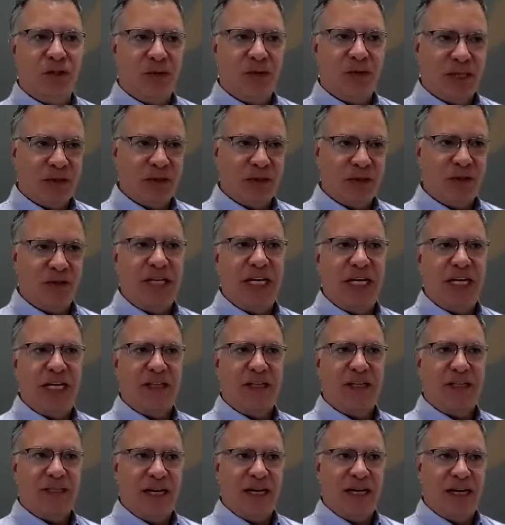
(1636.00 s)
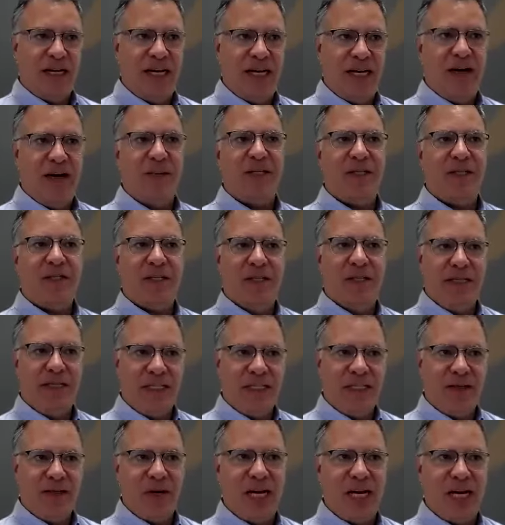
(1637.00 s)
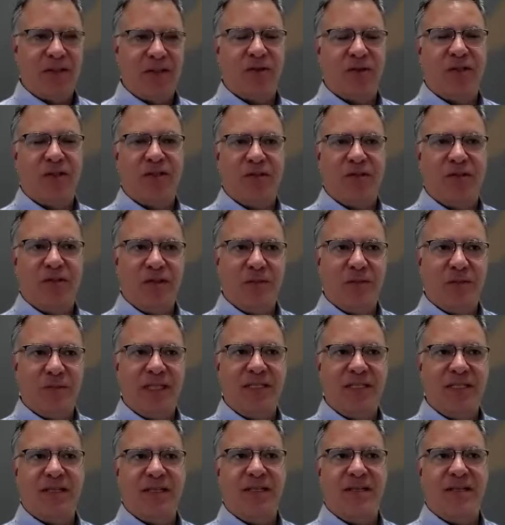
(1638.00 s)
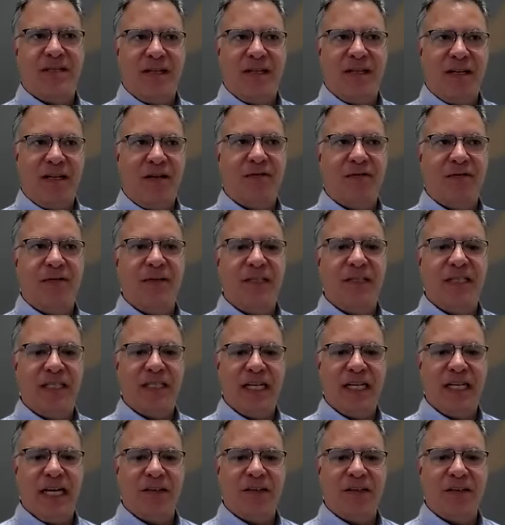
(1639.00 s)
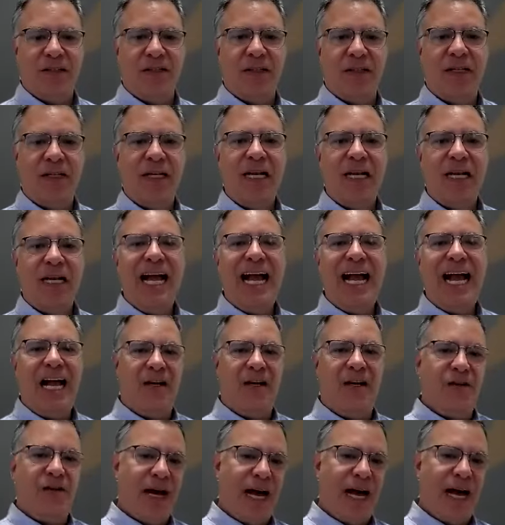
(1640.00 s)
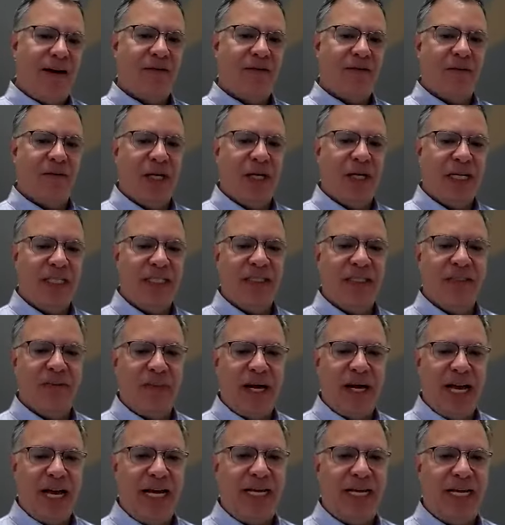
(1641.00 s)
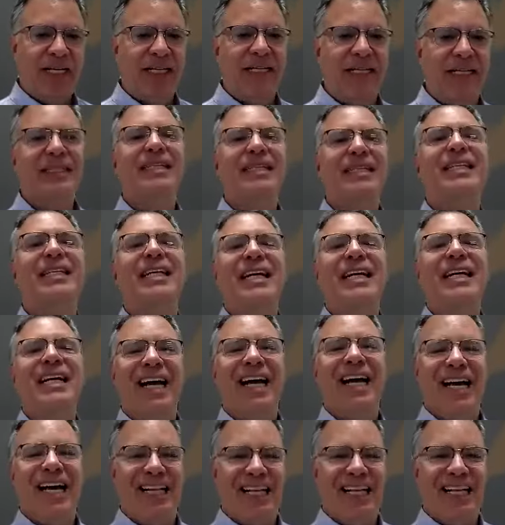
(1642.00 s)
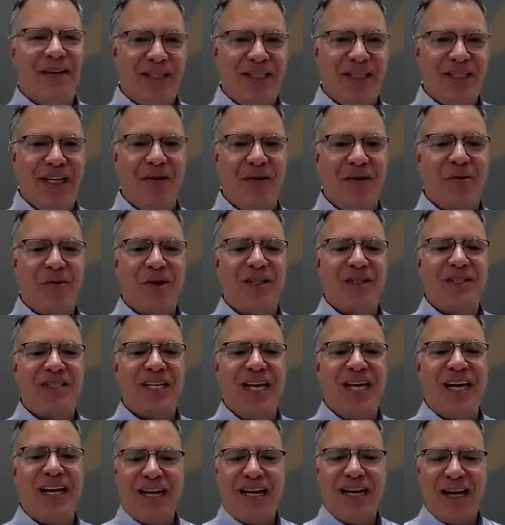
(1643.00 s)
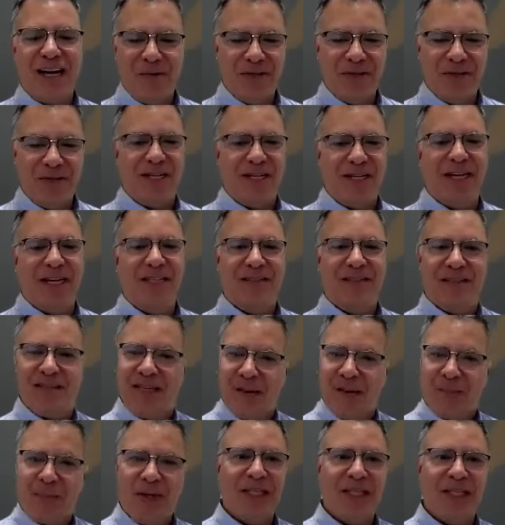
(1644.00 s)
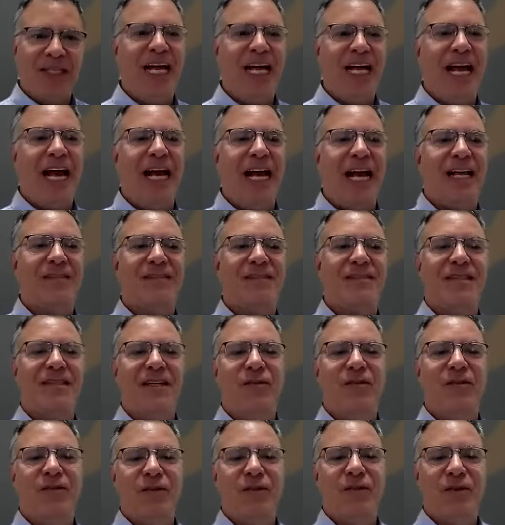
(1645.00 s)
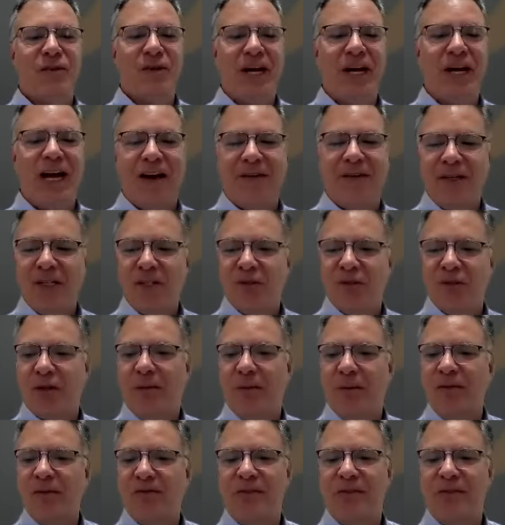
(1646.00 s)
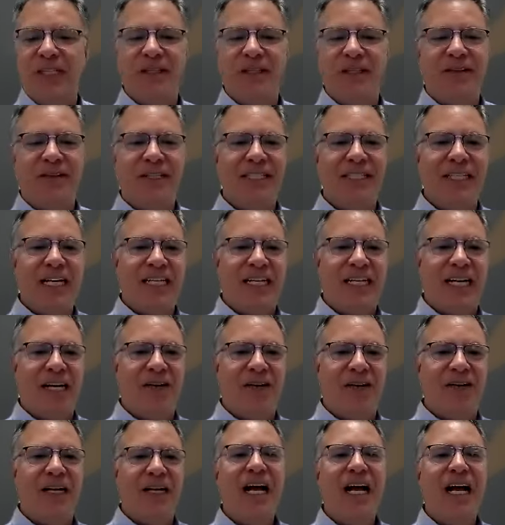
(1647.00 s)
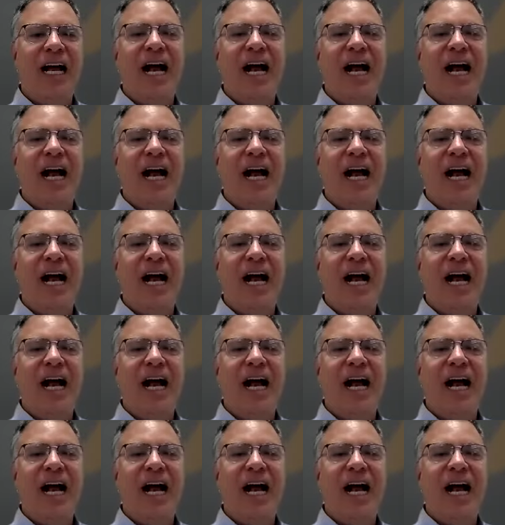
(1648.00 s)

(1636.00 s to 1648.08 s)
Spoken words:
understand the dynamics and the key metrics of your business, they all fit together, and you have the money in the bank and everything works out, I would say step on the gas. If you're having trouble figuring that out,